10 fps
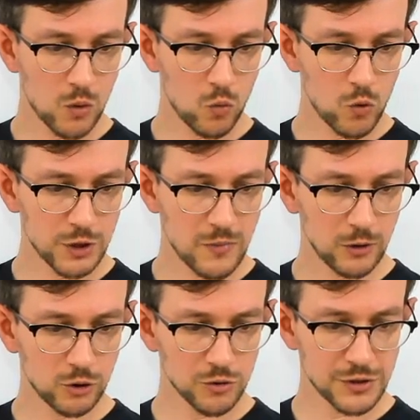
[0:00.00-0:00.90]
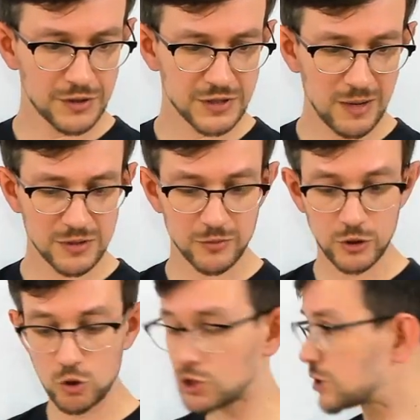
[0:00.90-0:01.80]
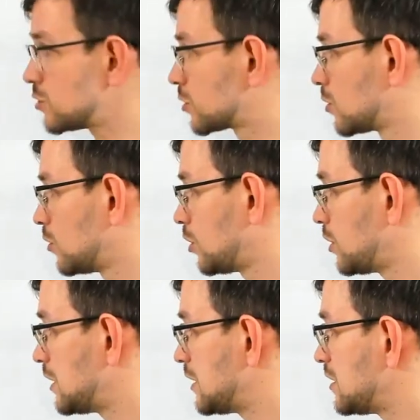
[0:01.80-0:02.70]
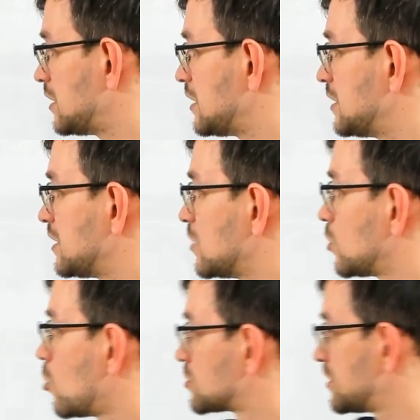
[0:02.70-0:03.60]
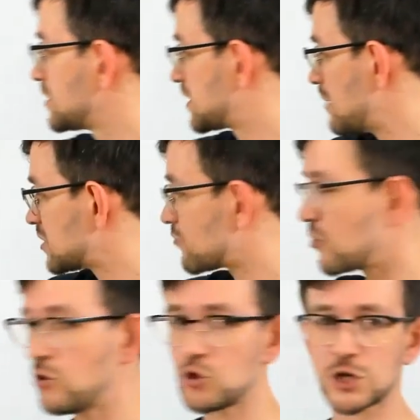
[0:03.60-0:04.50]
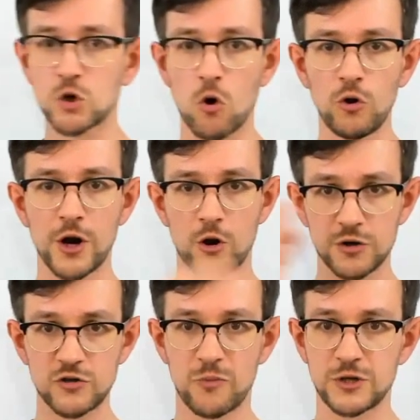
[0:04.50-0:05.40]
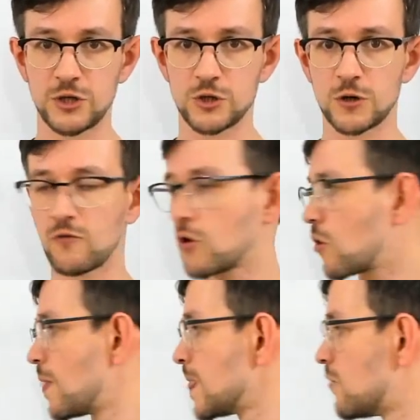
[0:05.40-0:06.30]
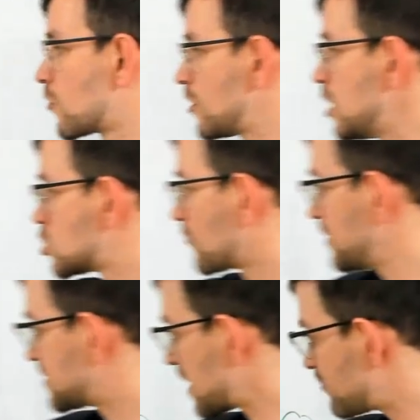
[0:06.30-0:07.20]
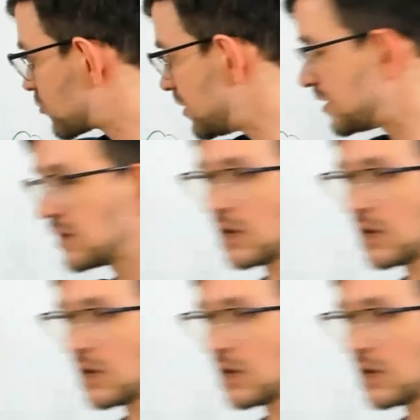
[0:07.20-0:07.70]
What about nodes in the same subtree? You just not in nodes in the same subtree. You just call recursive procedure for each of these subtree.